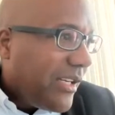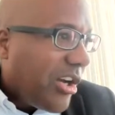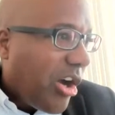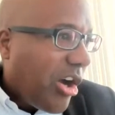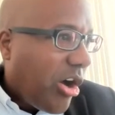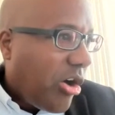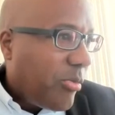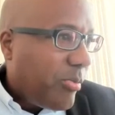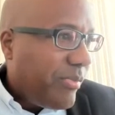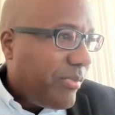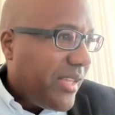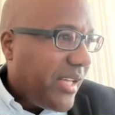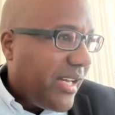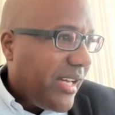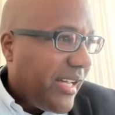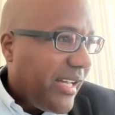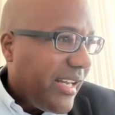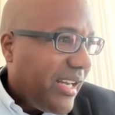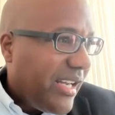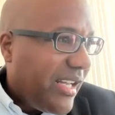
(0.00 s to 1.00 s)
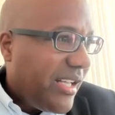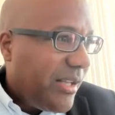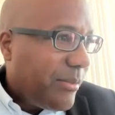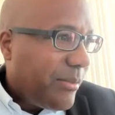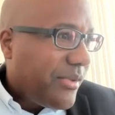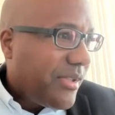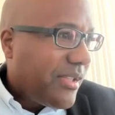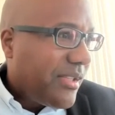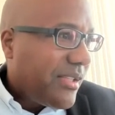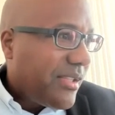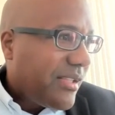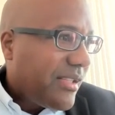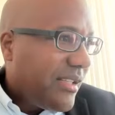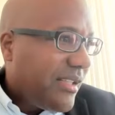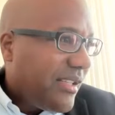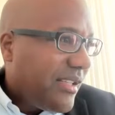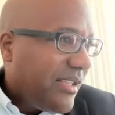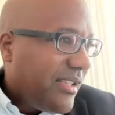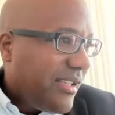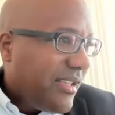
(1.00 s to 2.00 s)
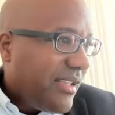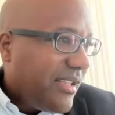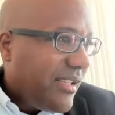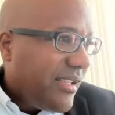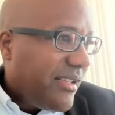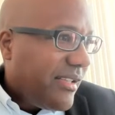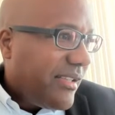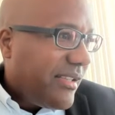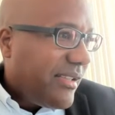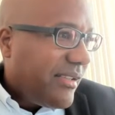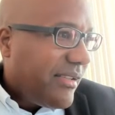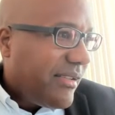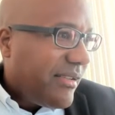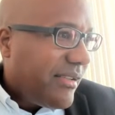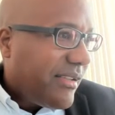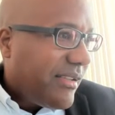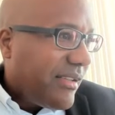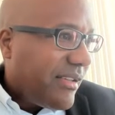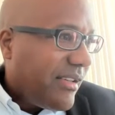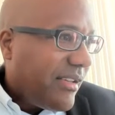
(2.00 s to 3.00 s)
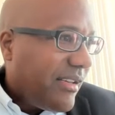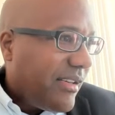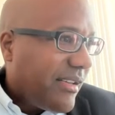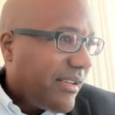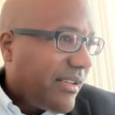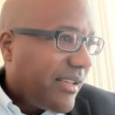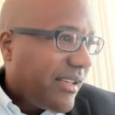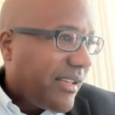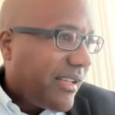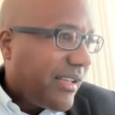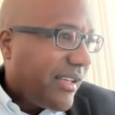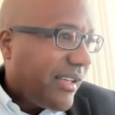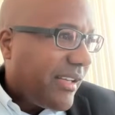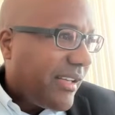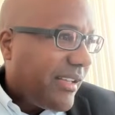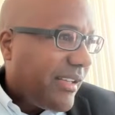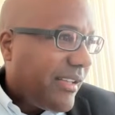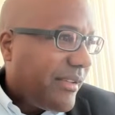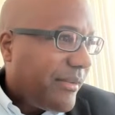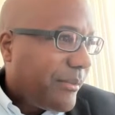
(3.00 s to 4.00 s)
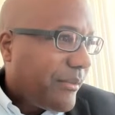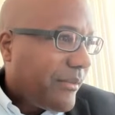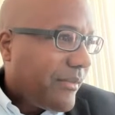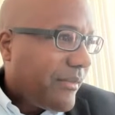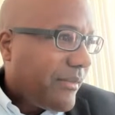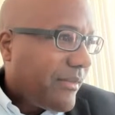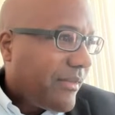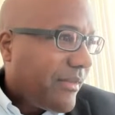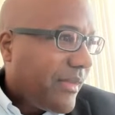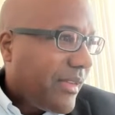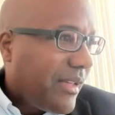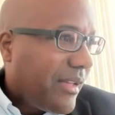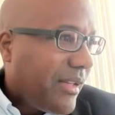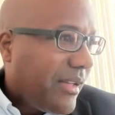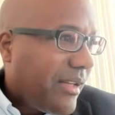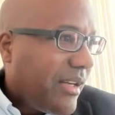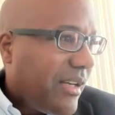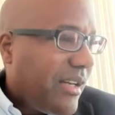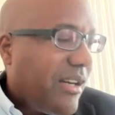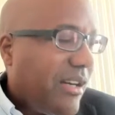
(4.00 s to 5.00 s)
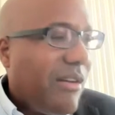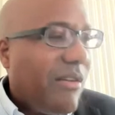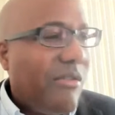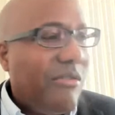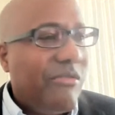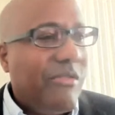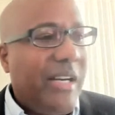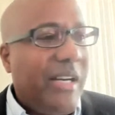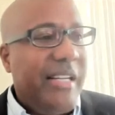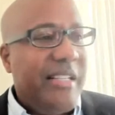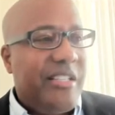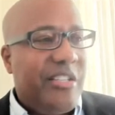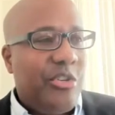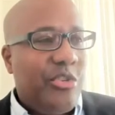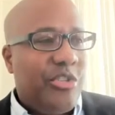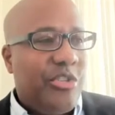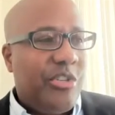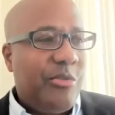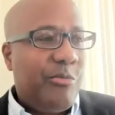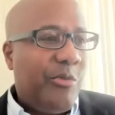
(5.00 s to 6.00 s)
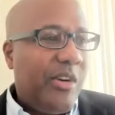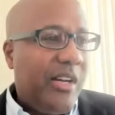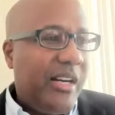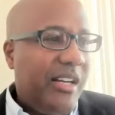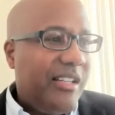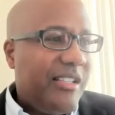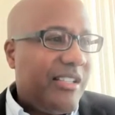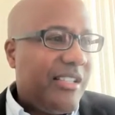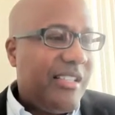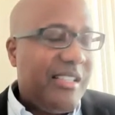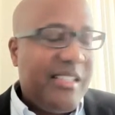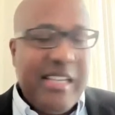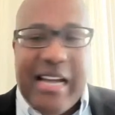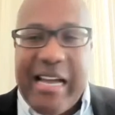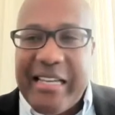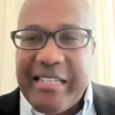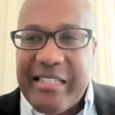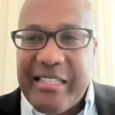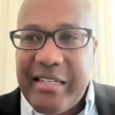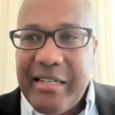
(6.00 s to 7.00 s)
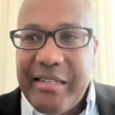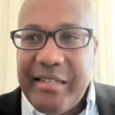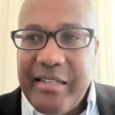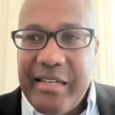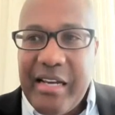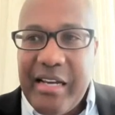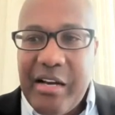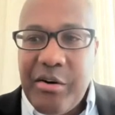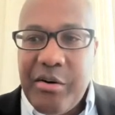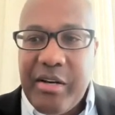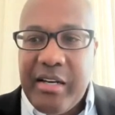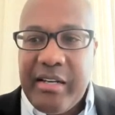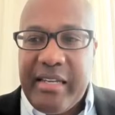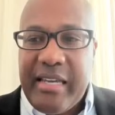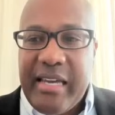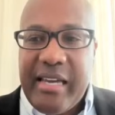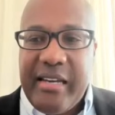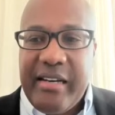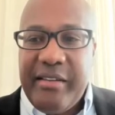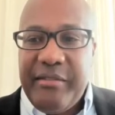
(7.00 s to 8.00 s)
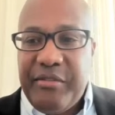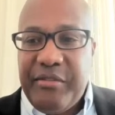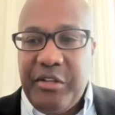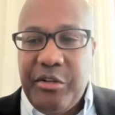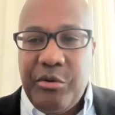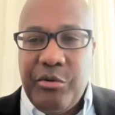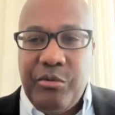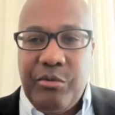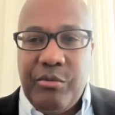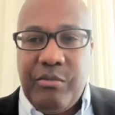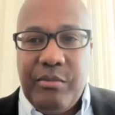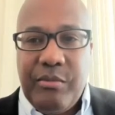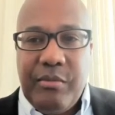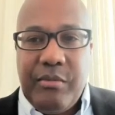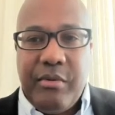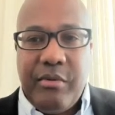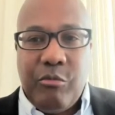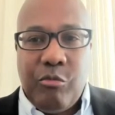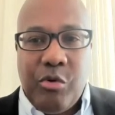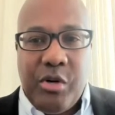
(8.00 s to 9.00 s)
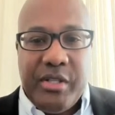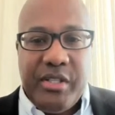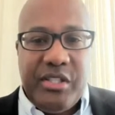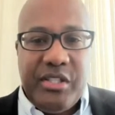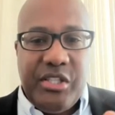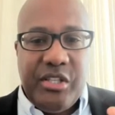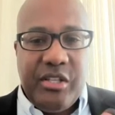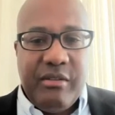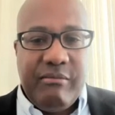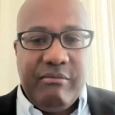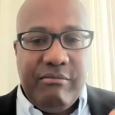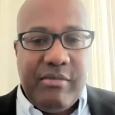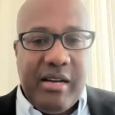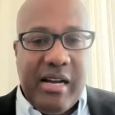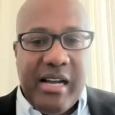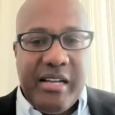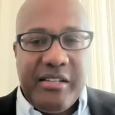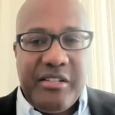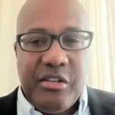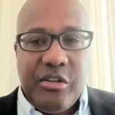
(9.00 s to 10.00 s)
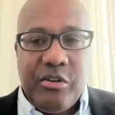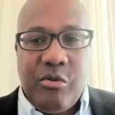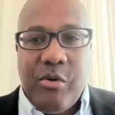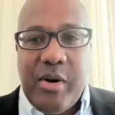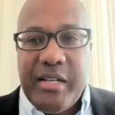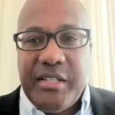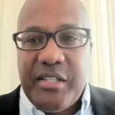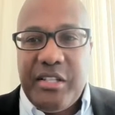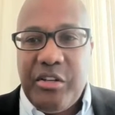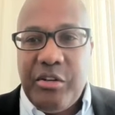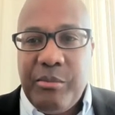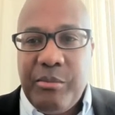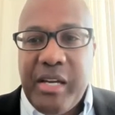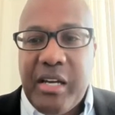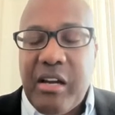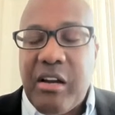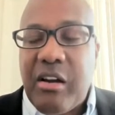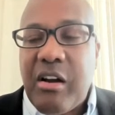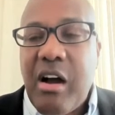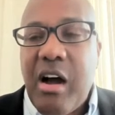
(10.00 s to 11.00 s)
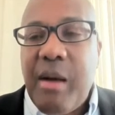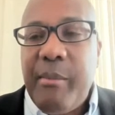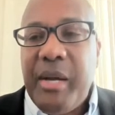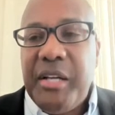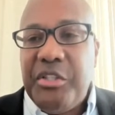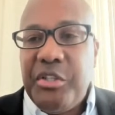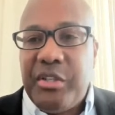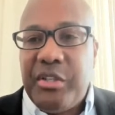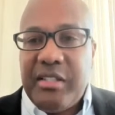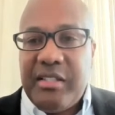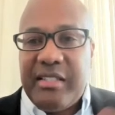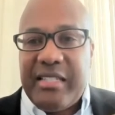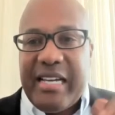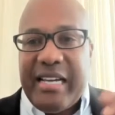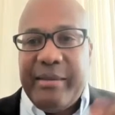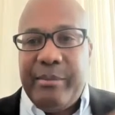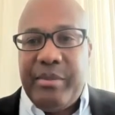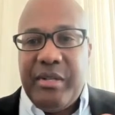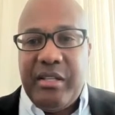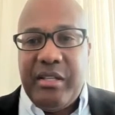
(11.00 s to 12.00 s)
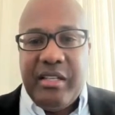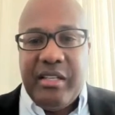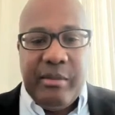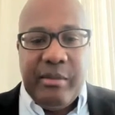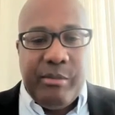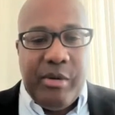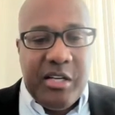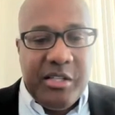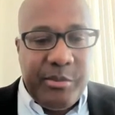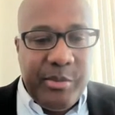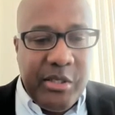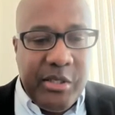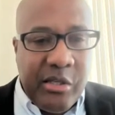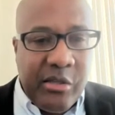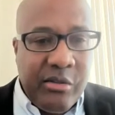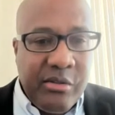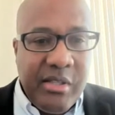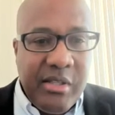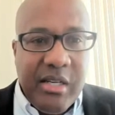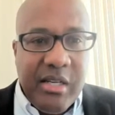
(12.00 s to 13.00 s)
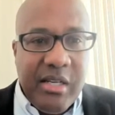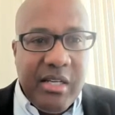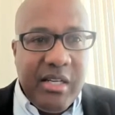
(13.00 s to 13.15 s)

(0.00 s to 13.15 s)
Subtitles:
Hope that helps. Okay. All right. So someone else is asking now, and again, if you want to ask a question or make a comment, you can type in the box below.